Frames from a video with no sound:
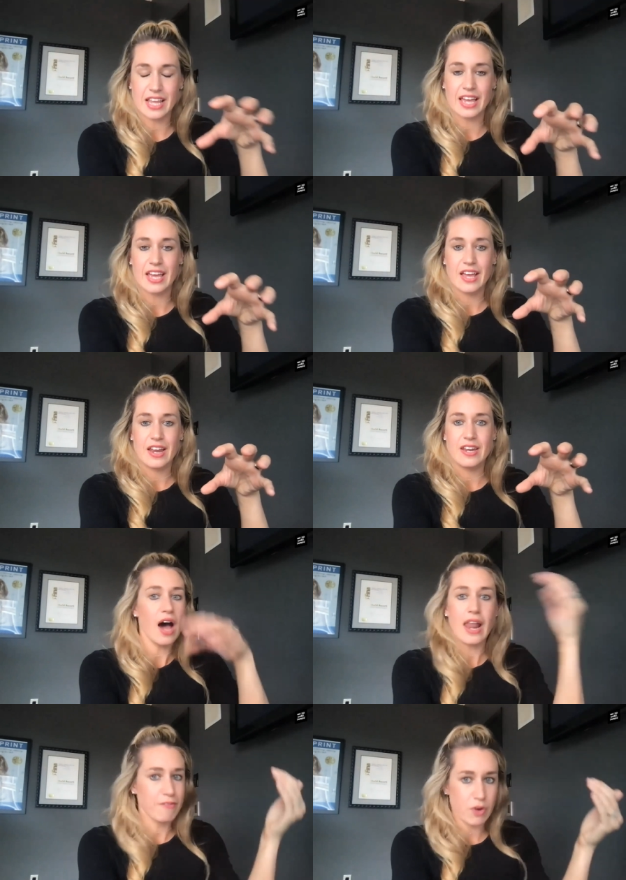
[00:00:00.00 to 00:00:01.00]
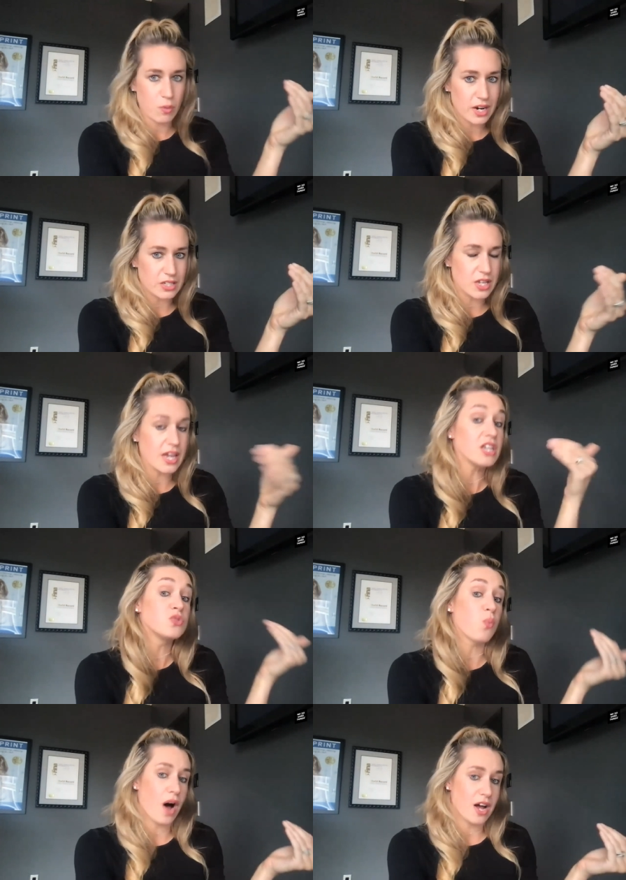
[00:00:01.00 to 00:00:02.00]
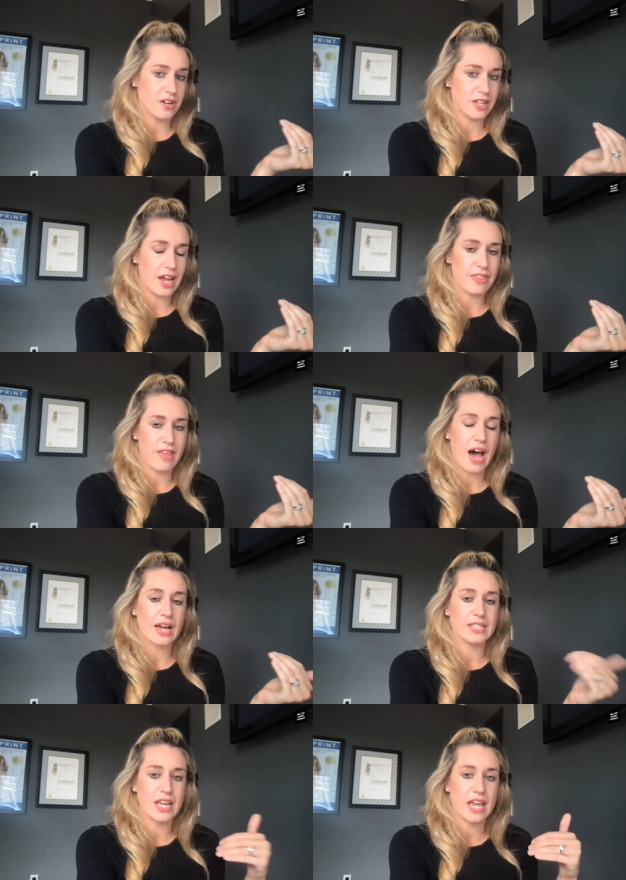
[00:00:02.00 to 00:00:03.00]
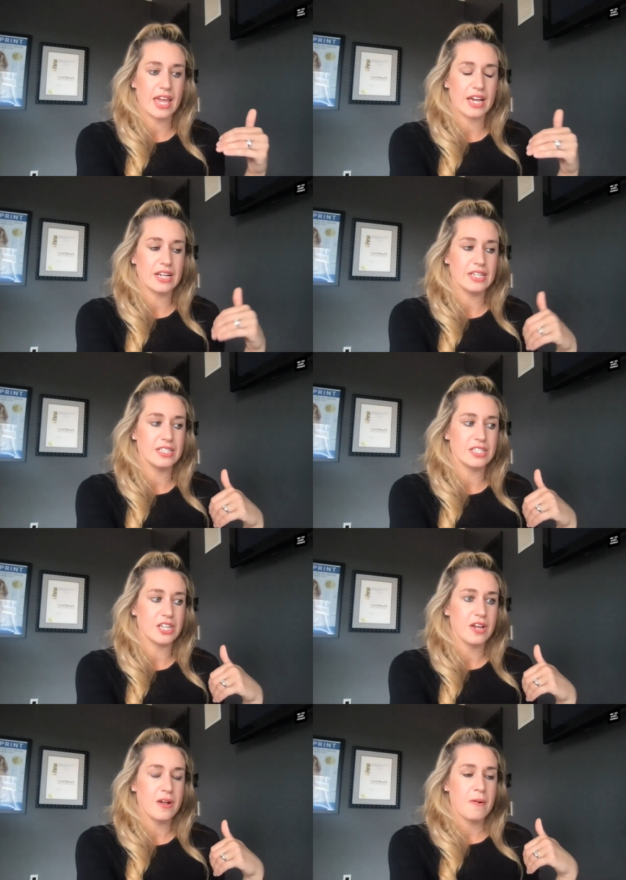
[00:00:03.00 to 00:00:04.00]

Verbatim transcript: Like not everyone is is wired like that. And